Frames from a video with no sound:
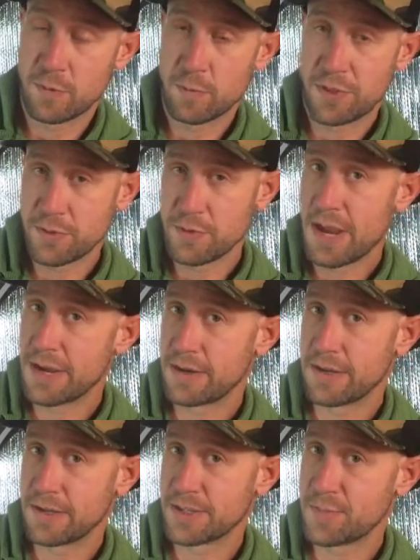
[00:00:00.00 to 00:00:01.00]
With through
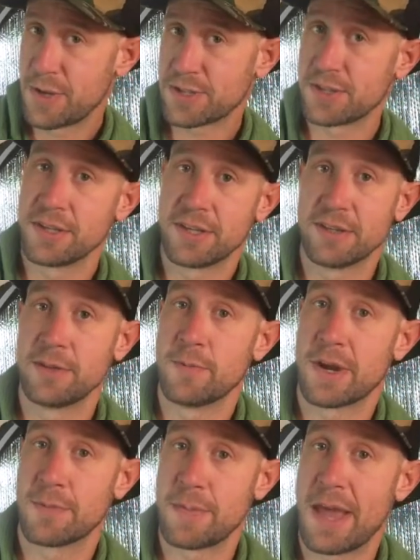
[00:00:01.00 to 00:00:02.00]
hiking especially, you
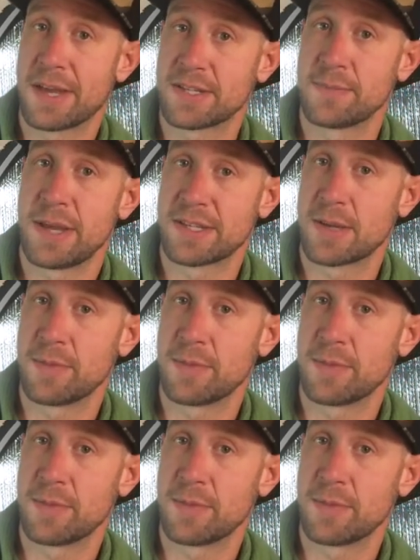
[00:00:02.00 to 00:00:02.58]
want to maximize